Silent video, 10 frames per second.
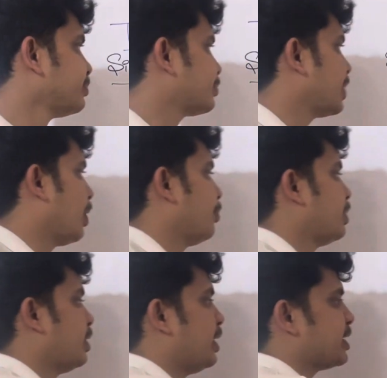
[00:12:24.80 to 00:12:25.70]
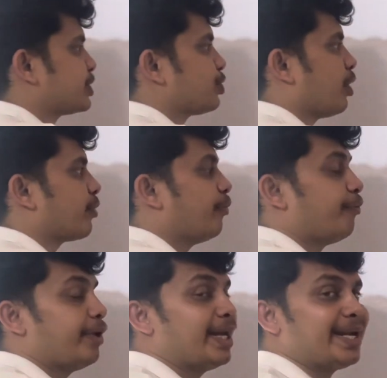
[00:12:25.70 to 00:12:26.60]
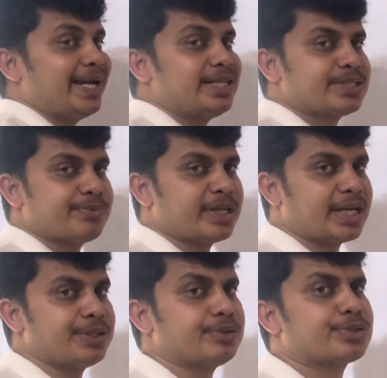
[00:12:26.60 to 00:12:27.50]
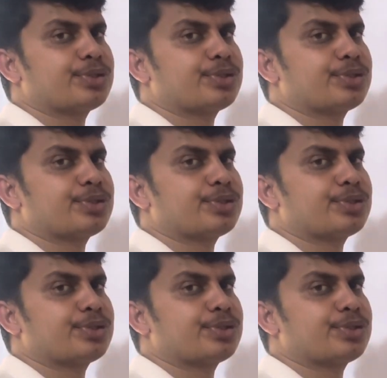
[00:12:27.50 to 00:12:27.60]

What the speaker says: Now let's talk where else we can use.